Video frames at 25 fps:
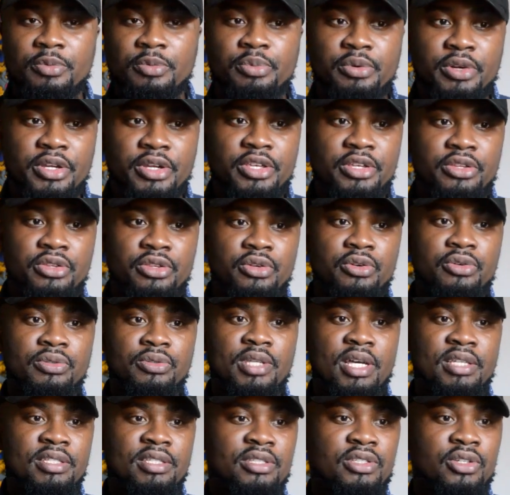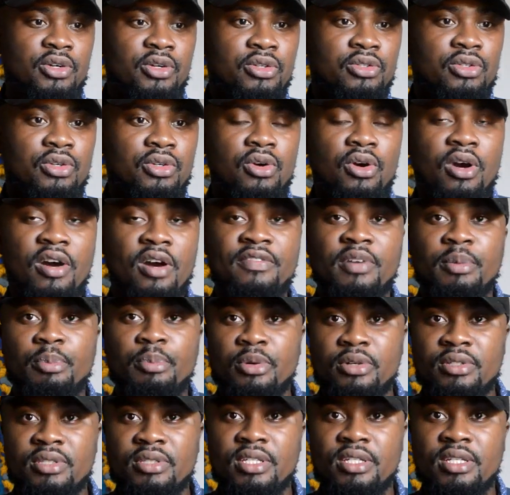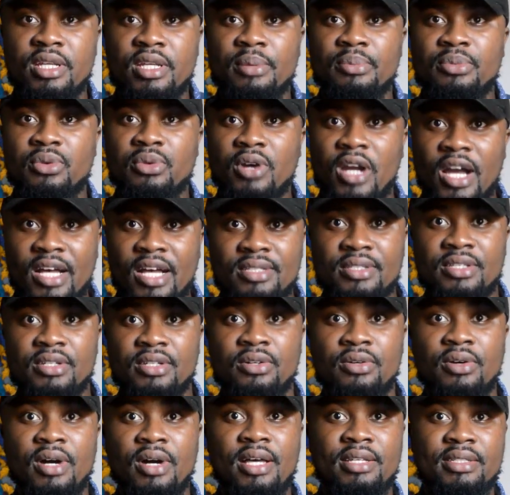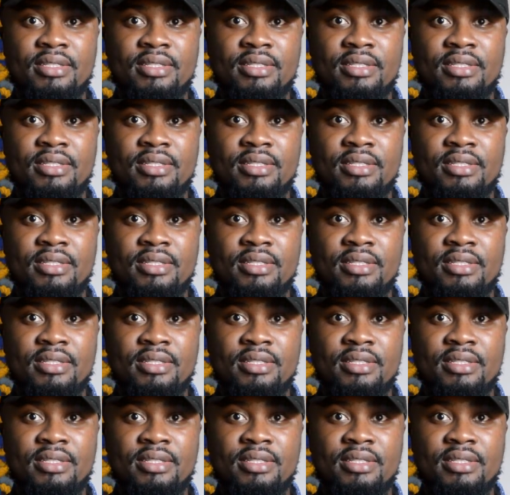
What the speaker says: Breaking news, Asante Kotoko have appointed Abdul Gazele as